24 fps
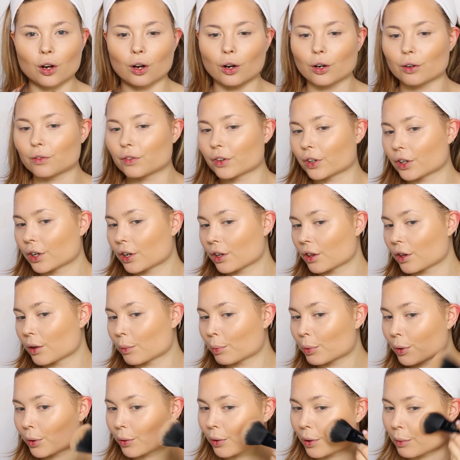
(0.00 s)
over the
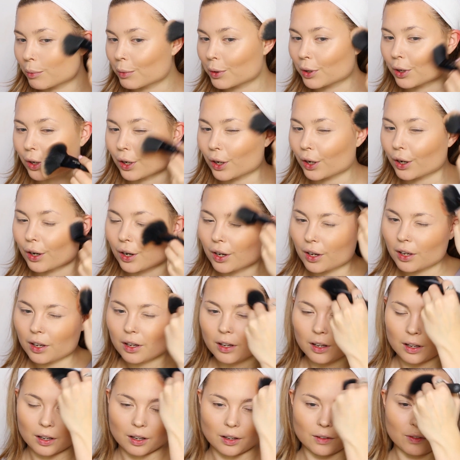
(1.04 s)
perimeter
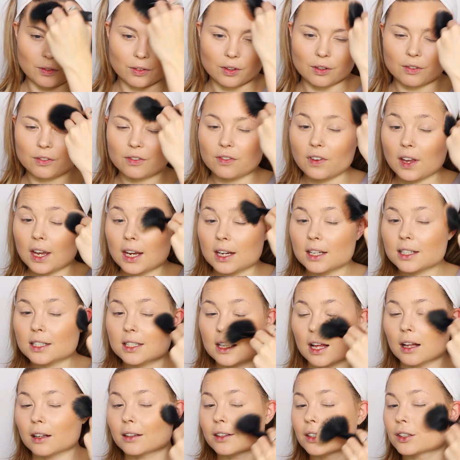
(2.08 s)
of the face,
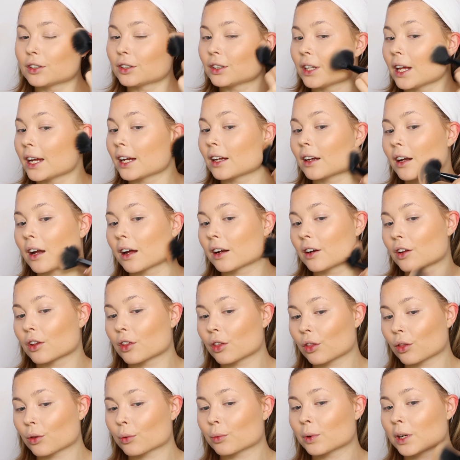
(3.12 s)
that little light kind
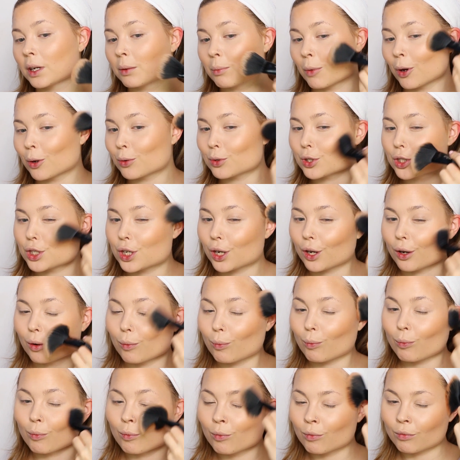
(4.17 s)
of 3
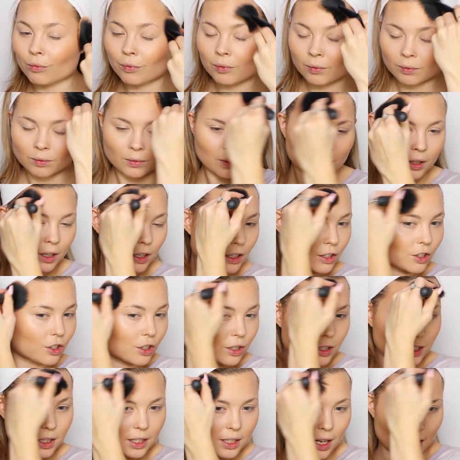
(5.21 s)
motion, and
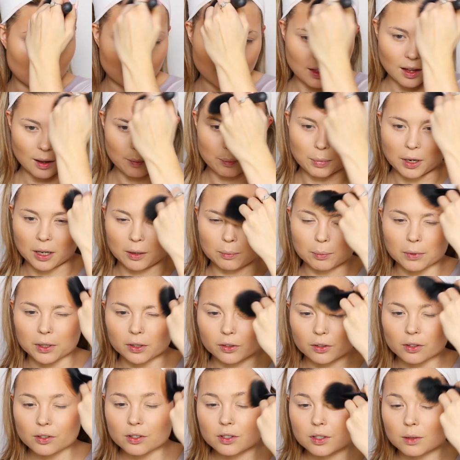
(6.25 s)
just set that Bare
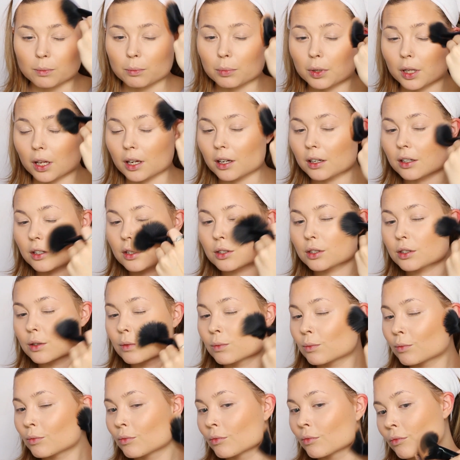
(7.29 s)
Minerals in place.
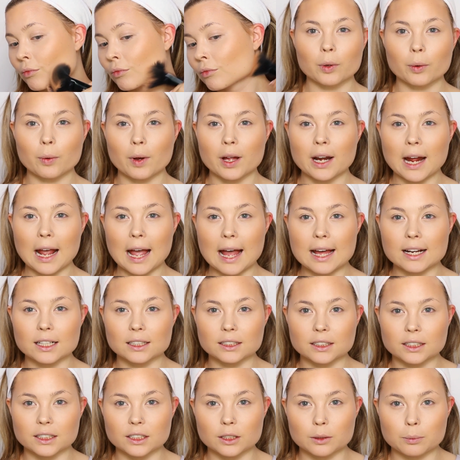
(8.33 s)
We wanna add
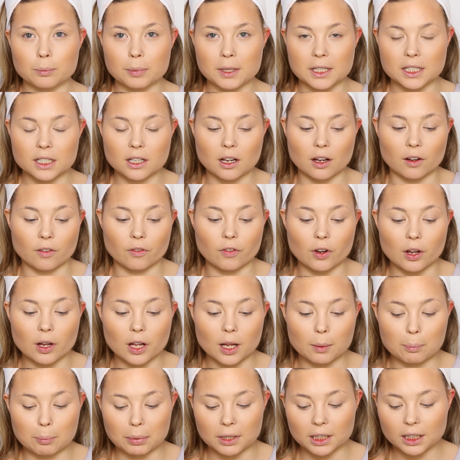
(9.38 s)
a little bit
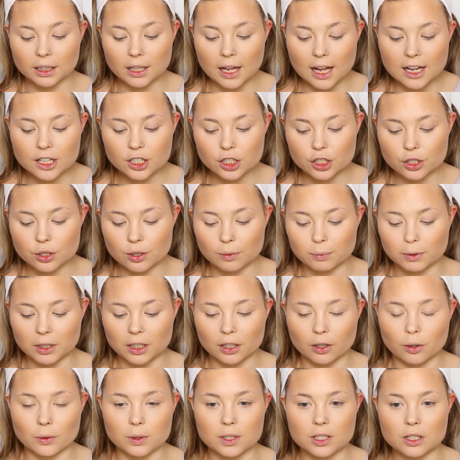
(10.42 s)
of blush, so I'm
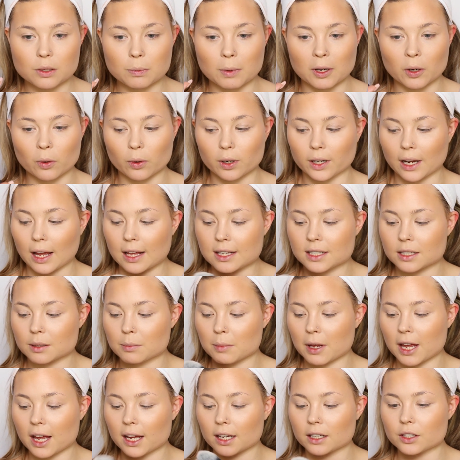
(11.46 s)
gonna go into my
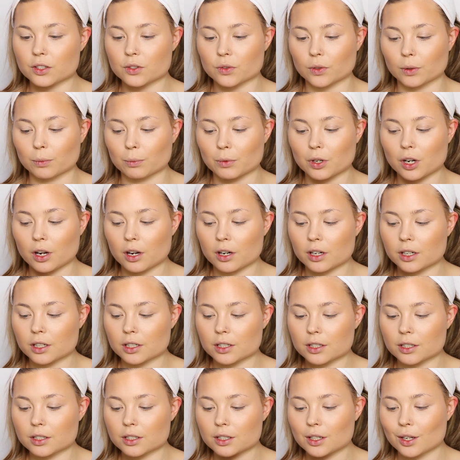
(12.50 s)
Orgasm X from
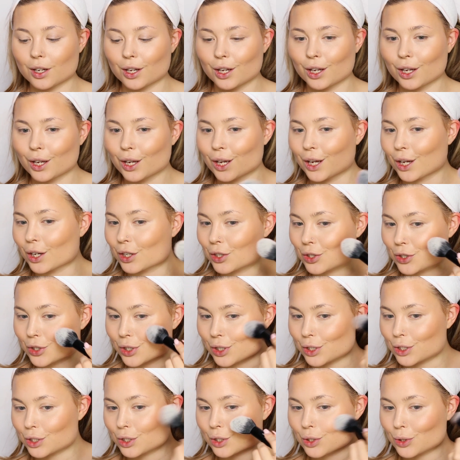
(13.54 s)
NARS and
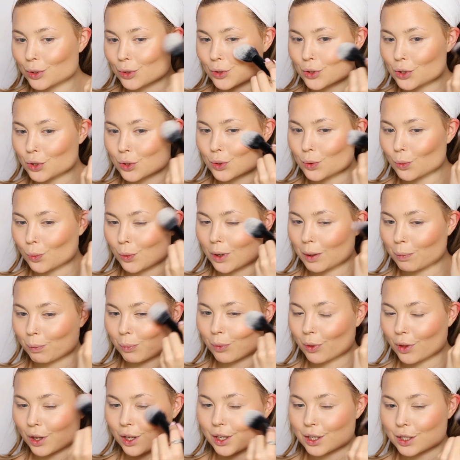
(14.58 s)
just
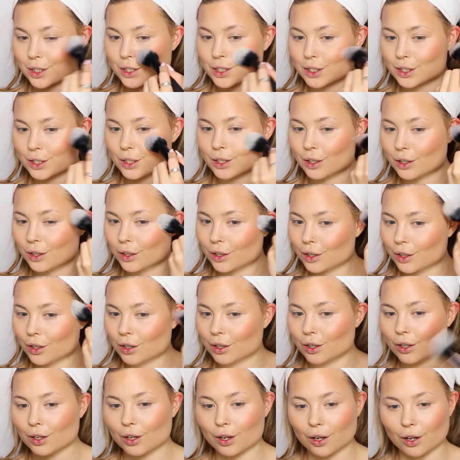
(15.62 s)
sweep this
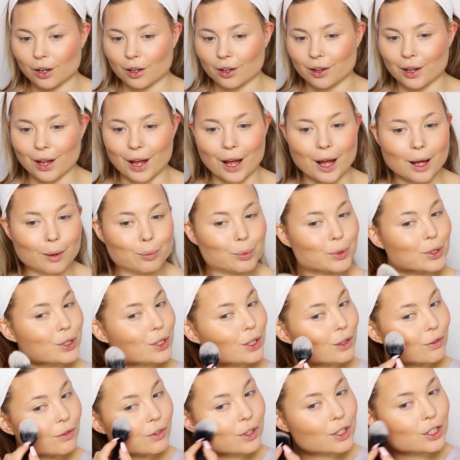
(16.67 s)
on the
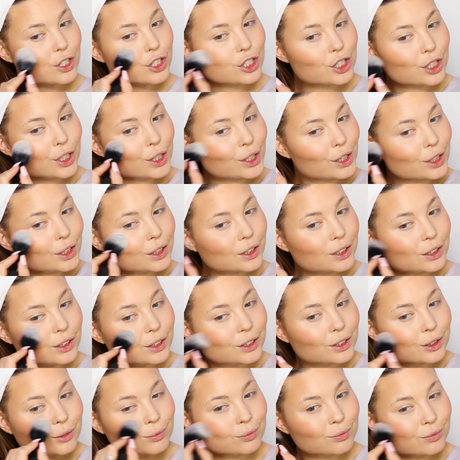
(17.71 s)
apples of the
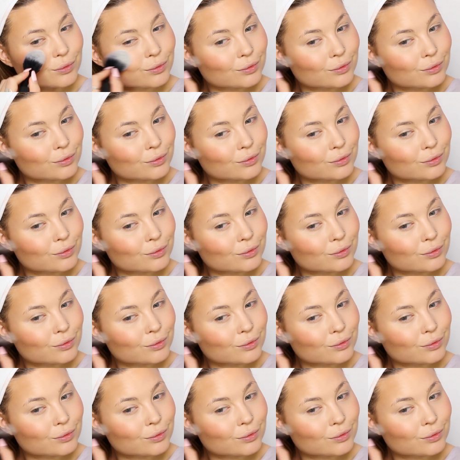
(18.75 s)
cheeks.